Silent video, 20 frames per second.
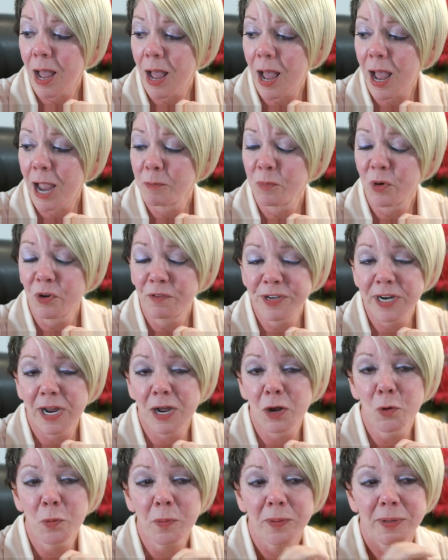I moved
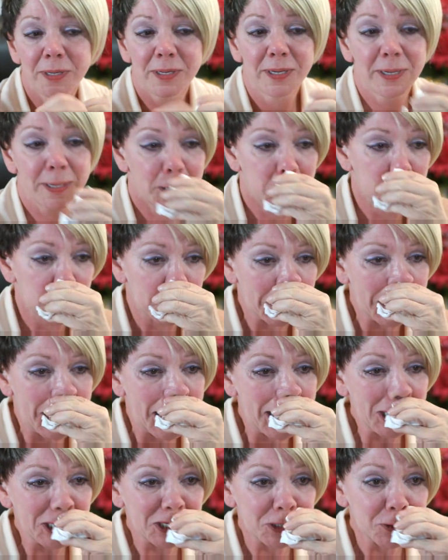out. It took a
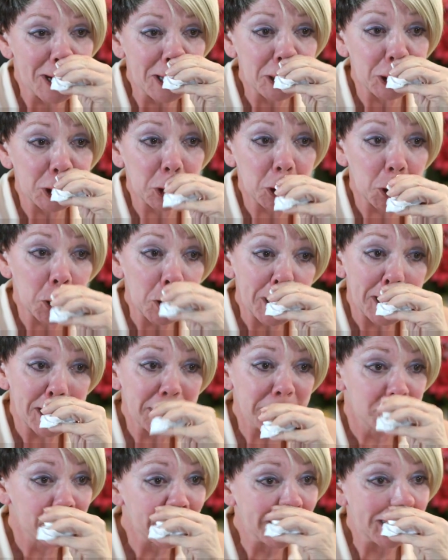lot of strength and
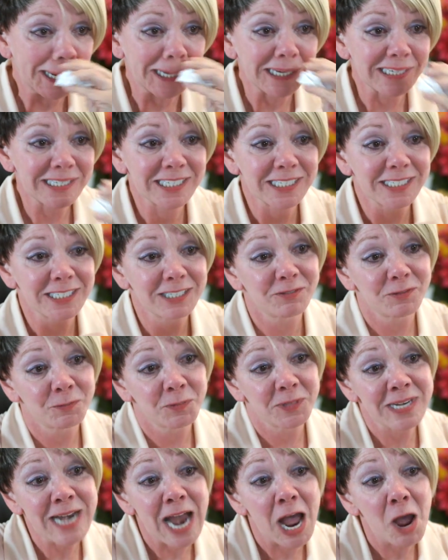courage, because
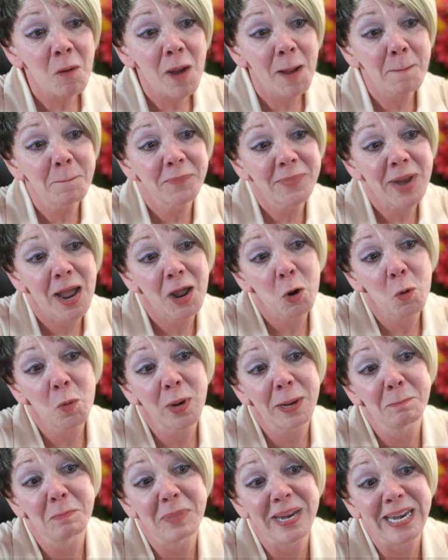Now I'm not
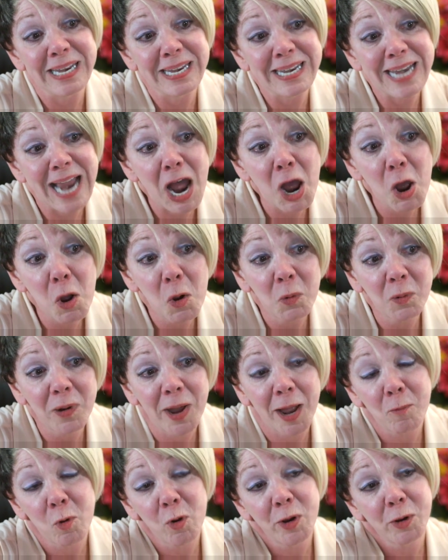only beaten
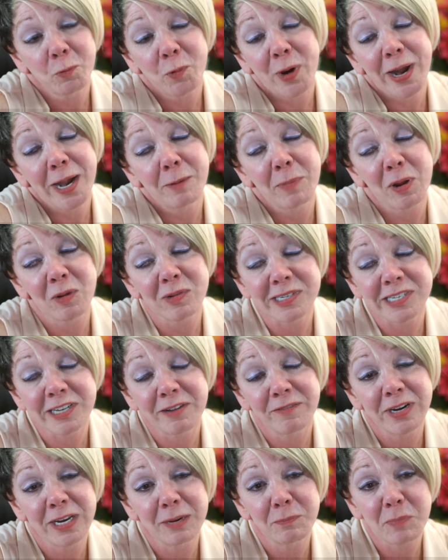down, I'm only weighing about
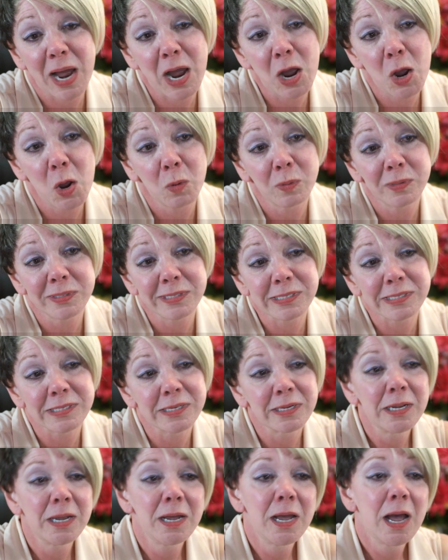70 pounds.
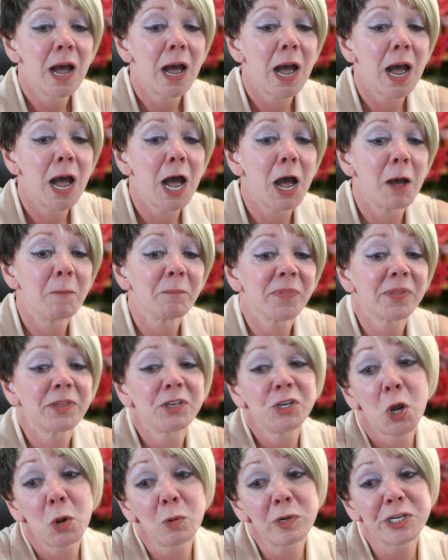
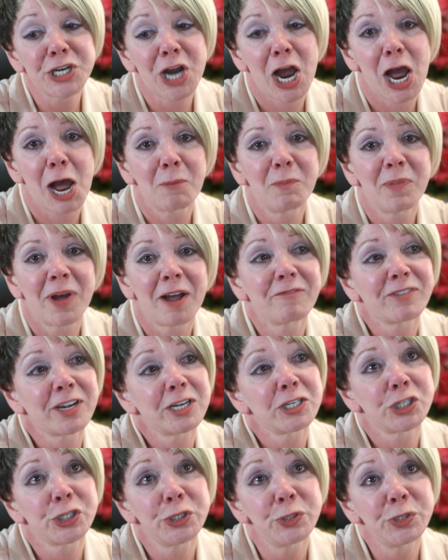No job. I've
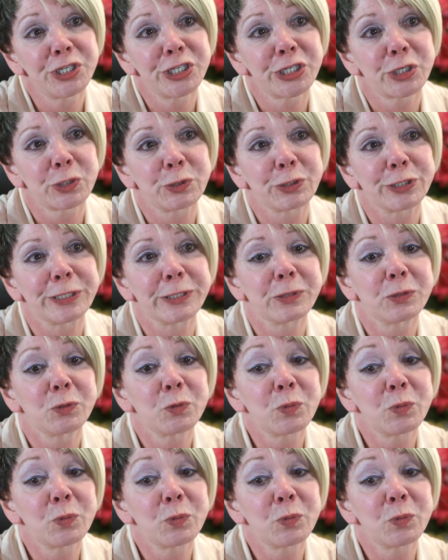got 2 children.